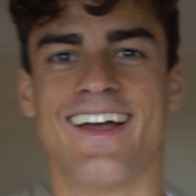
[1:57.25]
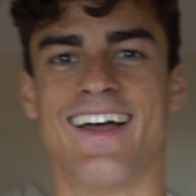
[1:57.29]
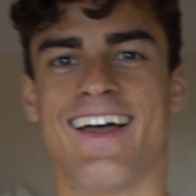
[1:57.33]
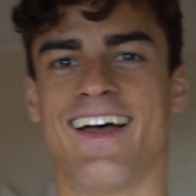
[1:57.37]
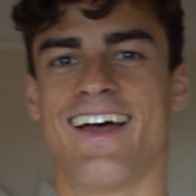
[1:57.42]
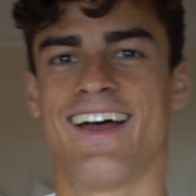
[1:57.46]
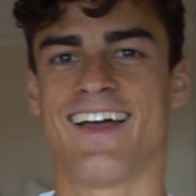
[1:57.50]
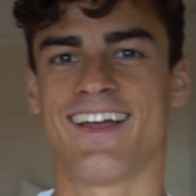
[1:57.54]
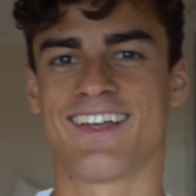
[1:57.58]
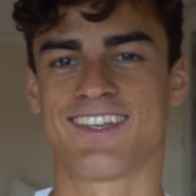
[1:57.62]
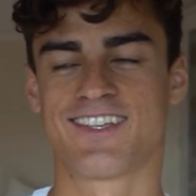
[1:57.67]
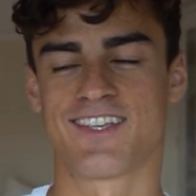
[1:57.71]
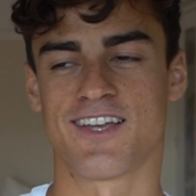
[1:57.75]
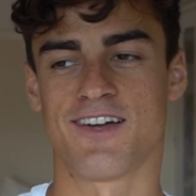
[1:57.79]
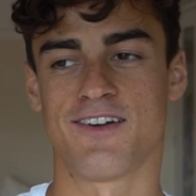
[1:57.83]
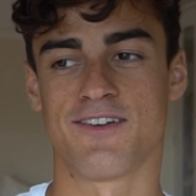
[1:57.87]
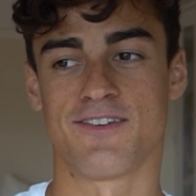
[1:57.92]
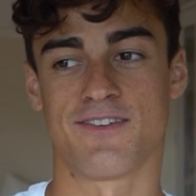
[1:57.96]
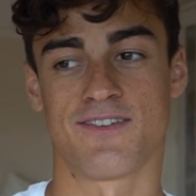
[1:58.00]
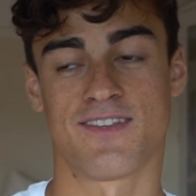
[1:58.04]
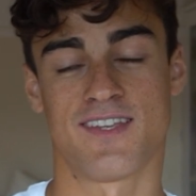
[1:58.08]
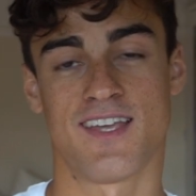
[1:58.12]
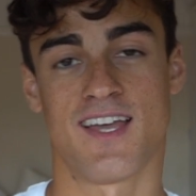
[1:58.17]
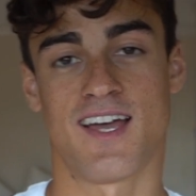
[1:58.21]

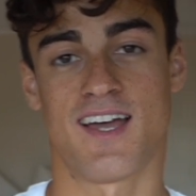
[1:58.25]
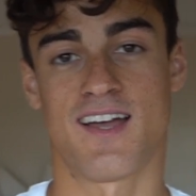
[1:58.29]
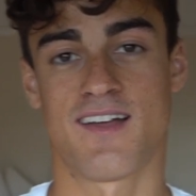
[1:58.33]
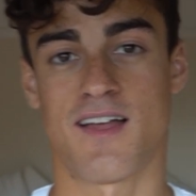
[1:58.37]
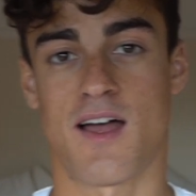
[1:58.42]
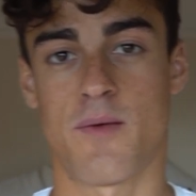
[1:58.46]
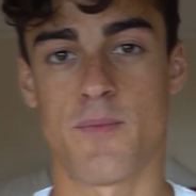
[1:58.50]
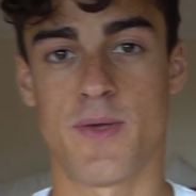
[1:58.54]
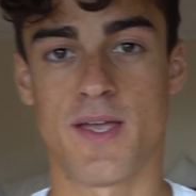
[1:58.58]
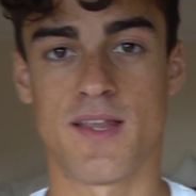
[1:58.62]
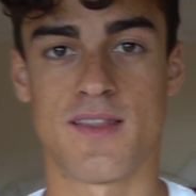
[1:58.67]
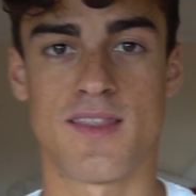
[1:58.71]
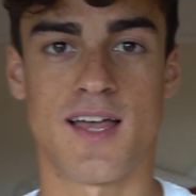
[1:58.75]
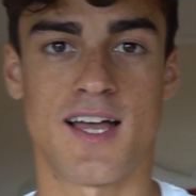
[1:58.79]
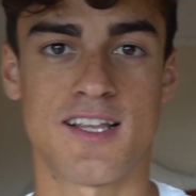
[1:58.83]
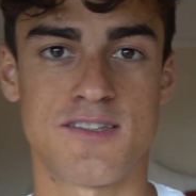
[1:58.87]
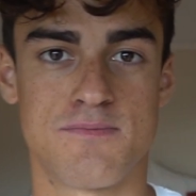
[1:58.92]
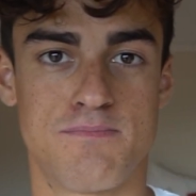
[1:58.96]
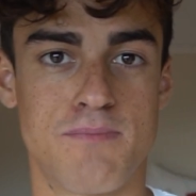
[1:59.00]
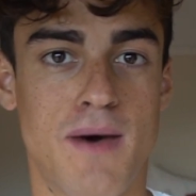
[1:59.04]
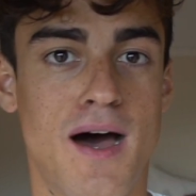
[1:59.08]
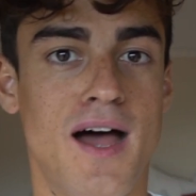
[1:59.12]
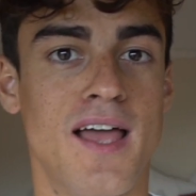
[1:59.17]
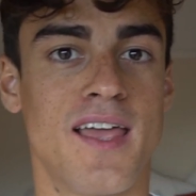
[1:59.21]
So yeah, I mean,
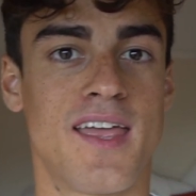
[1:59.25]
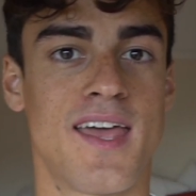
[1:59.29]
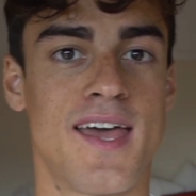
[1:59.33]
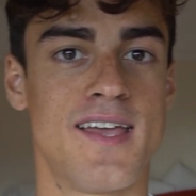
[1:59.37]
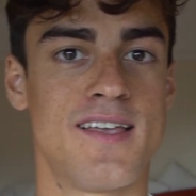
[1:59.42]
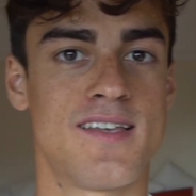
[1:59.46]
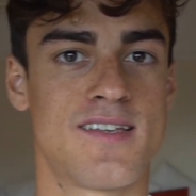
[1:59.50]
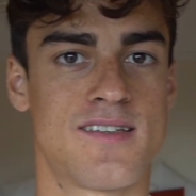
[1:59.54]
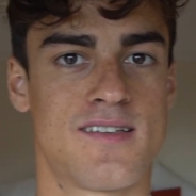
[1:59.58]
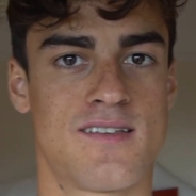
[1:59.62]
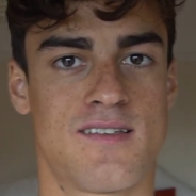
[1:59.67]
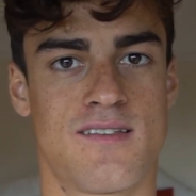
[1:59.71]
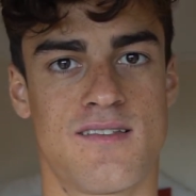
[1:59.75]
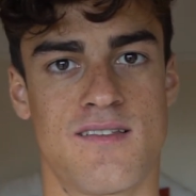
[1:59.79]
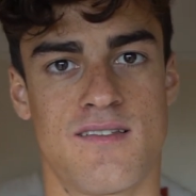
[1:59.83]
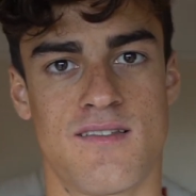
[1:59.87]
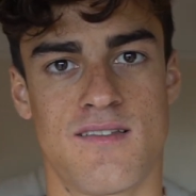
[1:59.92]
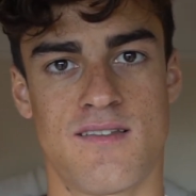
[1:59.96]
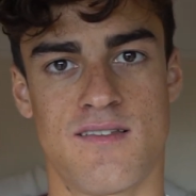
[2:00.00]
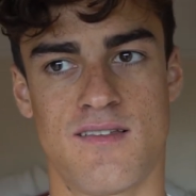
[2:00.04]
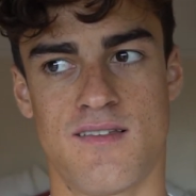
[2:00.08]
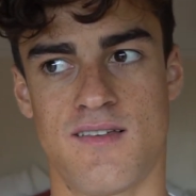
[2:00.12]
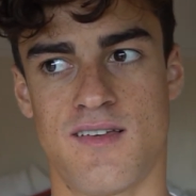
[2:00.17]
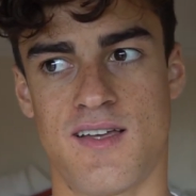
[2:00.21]
that's my case.
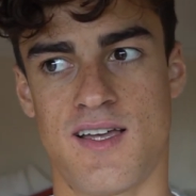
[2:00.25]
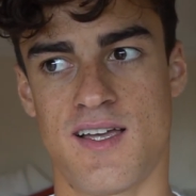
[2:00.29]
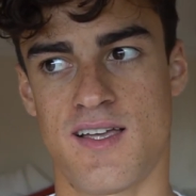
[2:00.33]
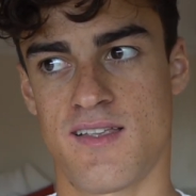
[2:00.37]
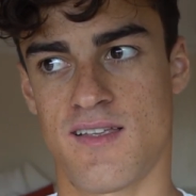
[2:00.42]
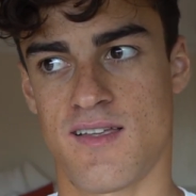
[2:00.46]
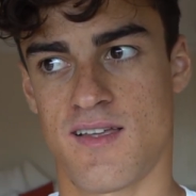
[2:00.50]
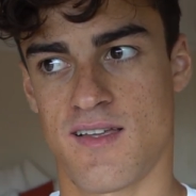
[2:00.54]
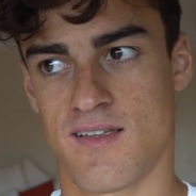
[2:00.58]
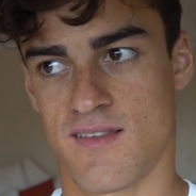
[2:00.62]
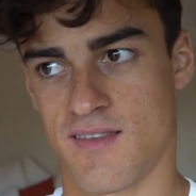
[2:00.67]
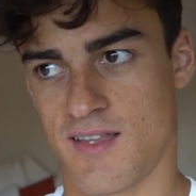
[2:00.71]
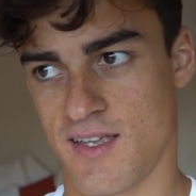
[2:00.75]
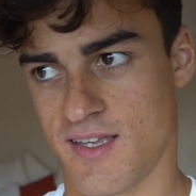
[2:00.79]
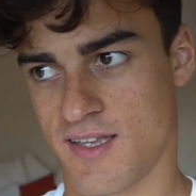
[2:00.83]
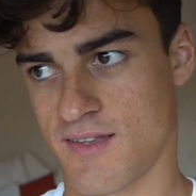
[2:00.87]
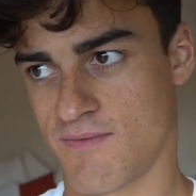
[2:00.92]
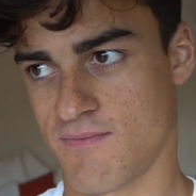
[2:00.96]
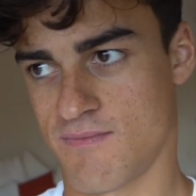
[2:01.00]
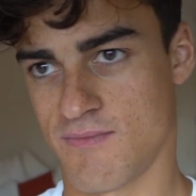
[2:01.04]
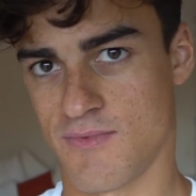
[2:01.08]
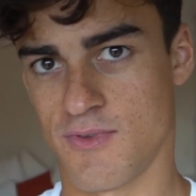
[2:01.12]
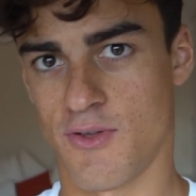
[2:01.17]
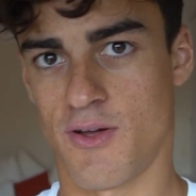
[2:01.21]
Like,
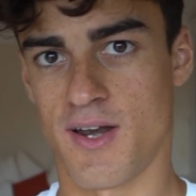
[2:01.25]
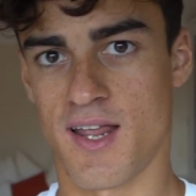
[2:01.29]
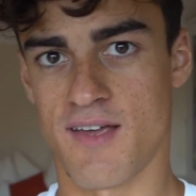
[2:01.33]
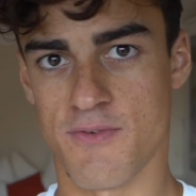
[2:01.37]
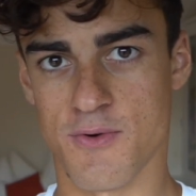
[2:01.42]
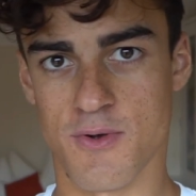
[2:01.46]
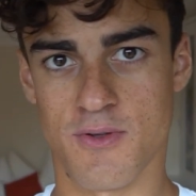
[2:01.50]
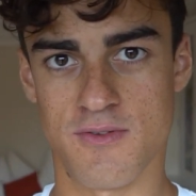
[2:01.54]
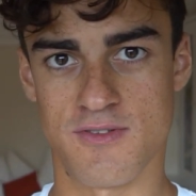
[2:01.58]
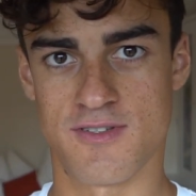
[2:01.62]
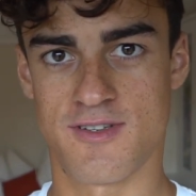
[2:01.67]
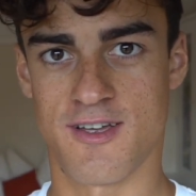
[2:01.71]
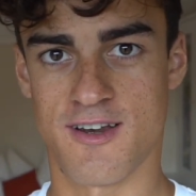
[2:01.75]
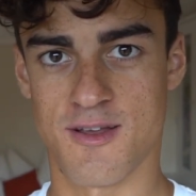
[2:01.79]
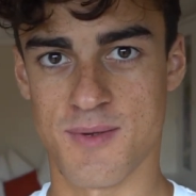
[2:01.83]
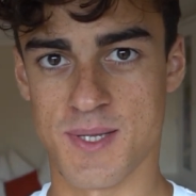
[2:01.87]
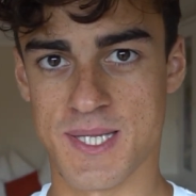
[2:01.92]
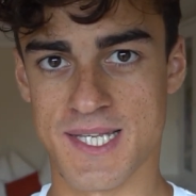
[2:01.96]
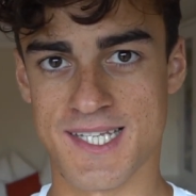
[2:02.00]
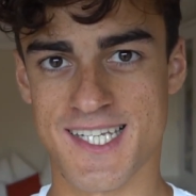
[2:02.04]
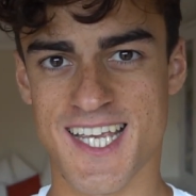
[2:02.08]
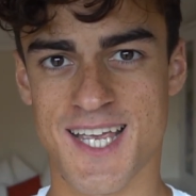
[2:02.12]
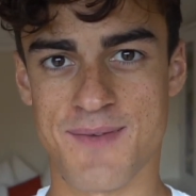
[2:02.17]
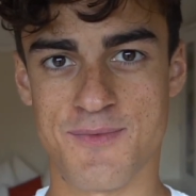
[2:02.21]
not everyone's going to be
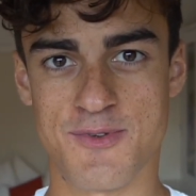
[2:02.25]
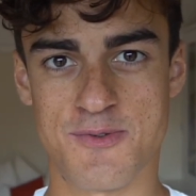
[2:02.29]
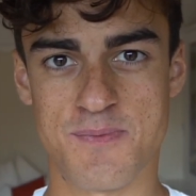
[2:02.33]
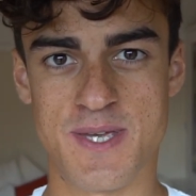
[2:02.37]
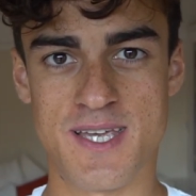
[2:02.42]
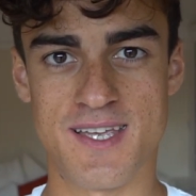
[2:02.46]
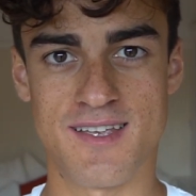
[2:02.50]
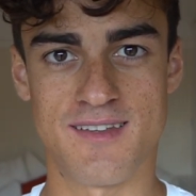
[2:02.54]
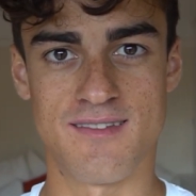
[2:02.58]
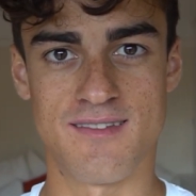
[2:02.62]
the same as me